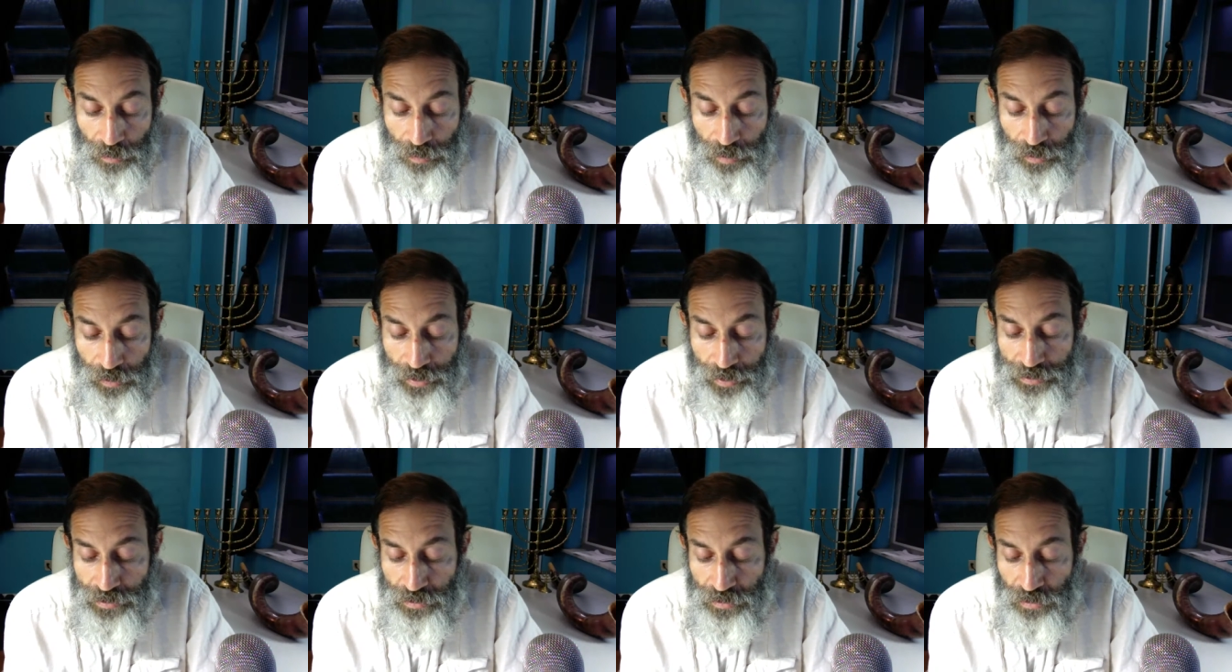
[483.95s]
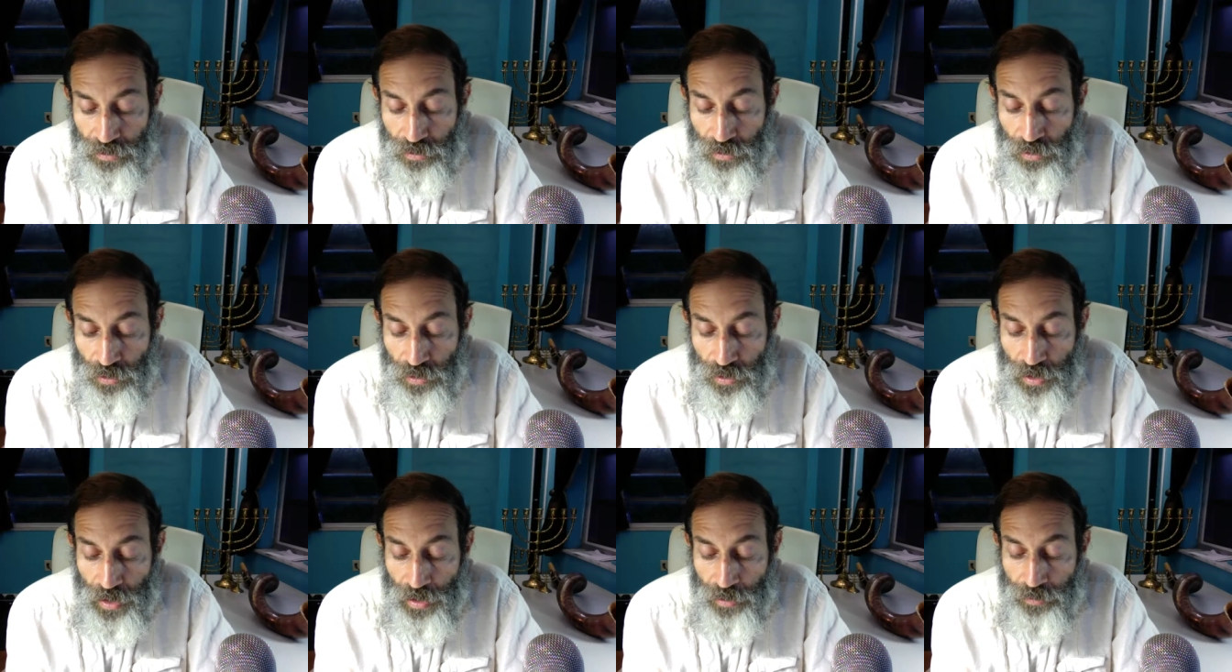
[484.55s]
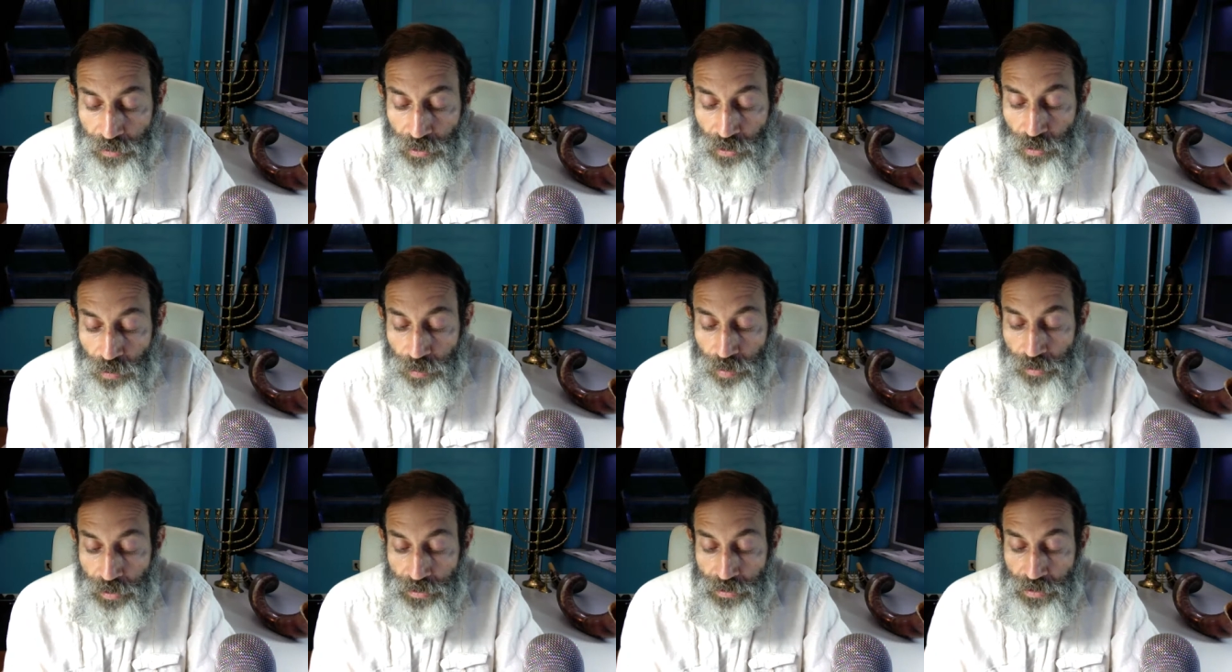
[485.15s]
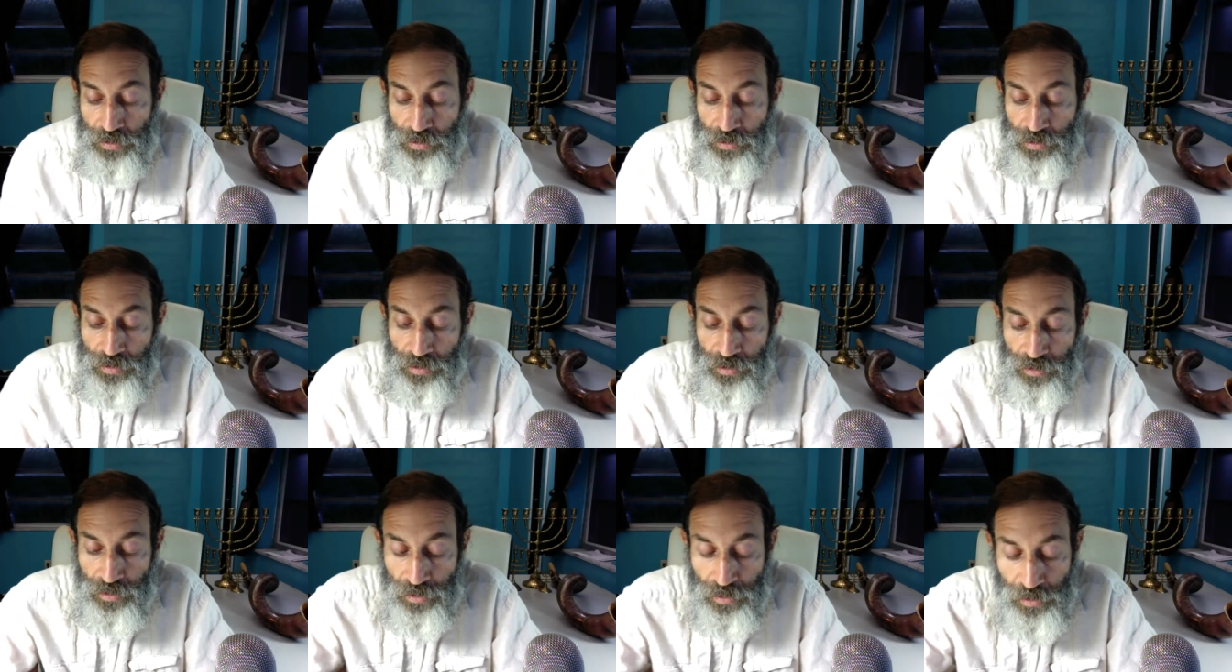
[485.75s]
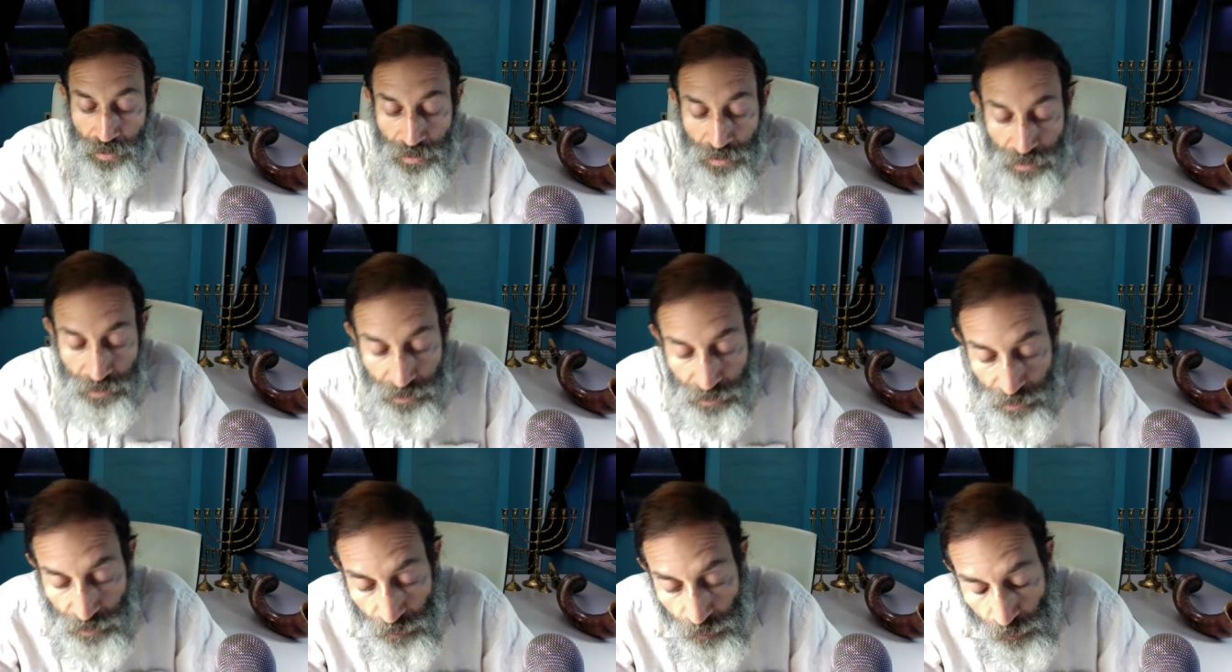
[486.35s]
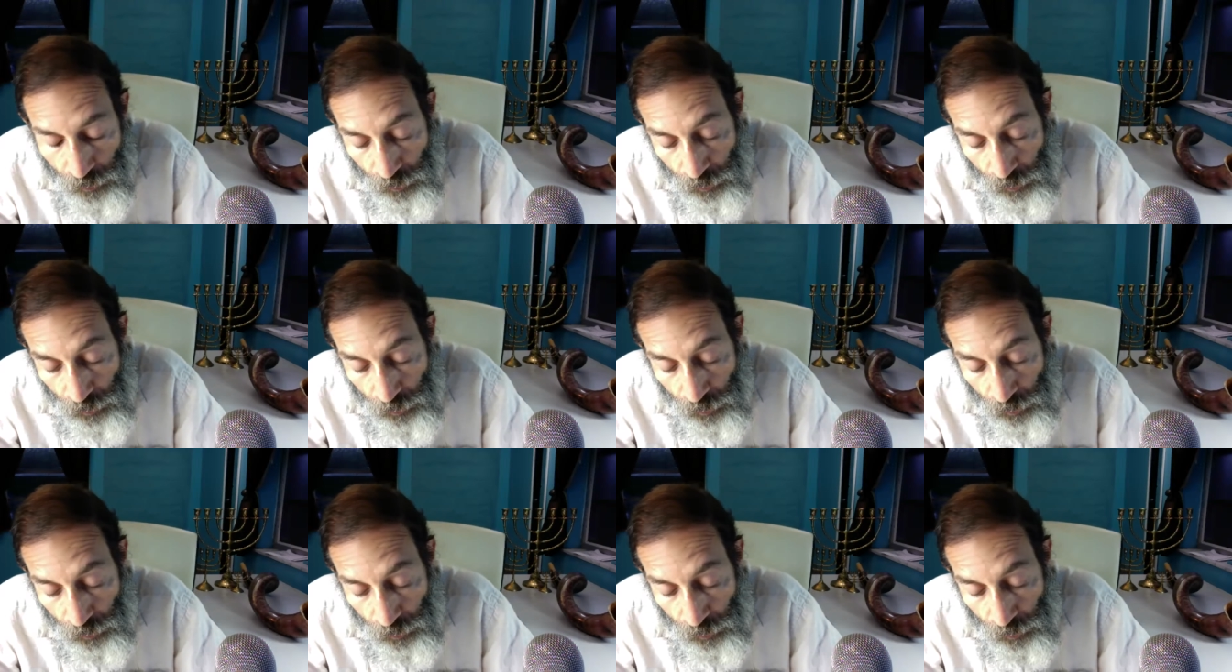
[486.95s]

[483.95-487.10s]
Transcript: Blessed are you, Yahweh, who blesses the years.